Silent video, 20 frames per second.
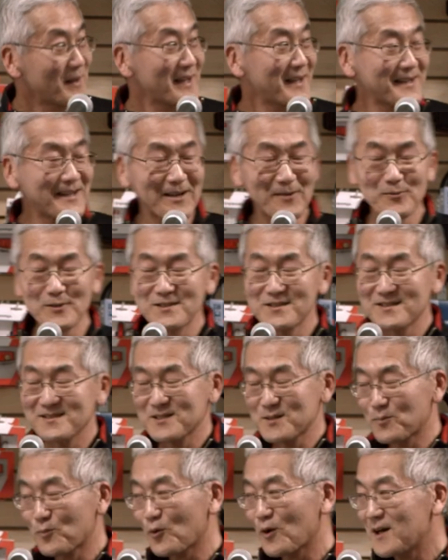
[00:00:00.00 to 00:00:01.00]
and I was
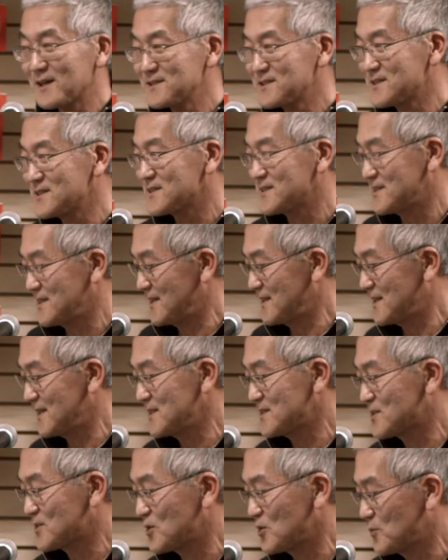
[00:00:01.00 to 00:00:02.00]
surprised to see
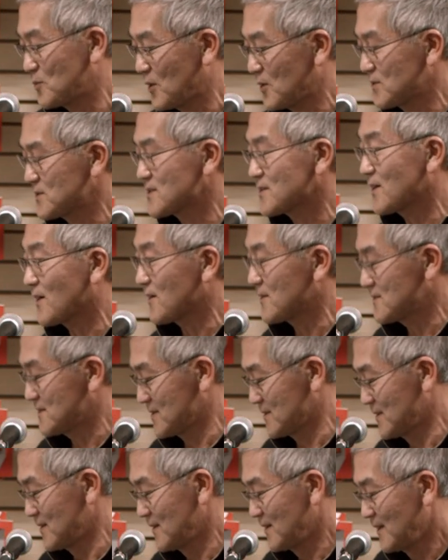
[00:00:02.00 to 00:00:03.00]
these two postcards.